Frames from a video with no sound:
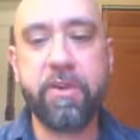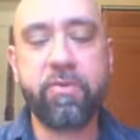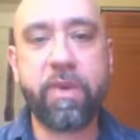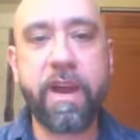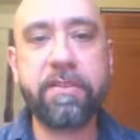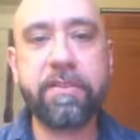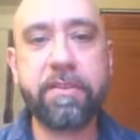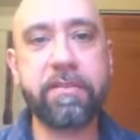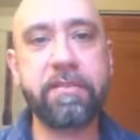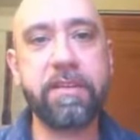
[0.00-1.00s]

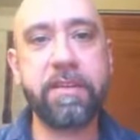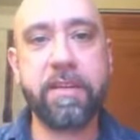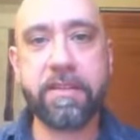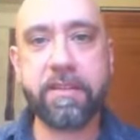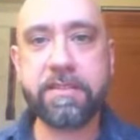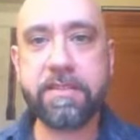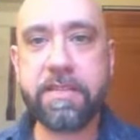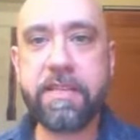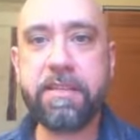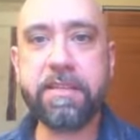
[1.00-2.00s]
Rather, the
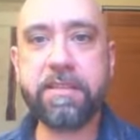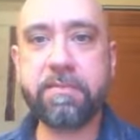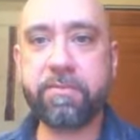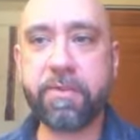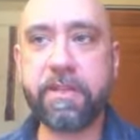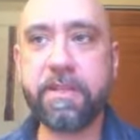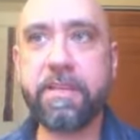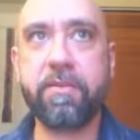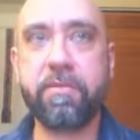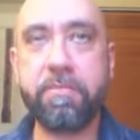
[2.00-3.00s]
scene that
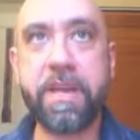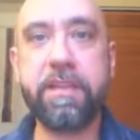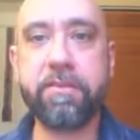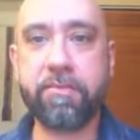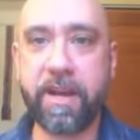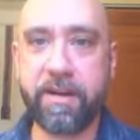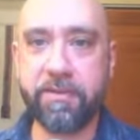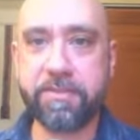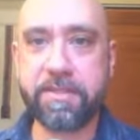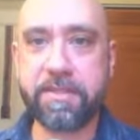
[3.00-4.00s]
really made the
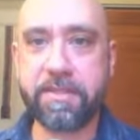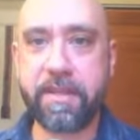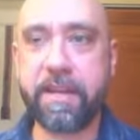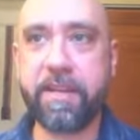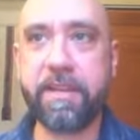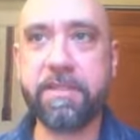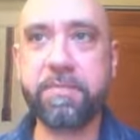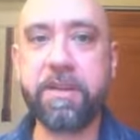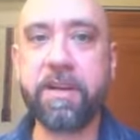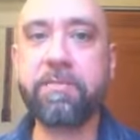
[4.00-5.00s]
rounds and has become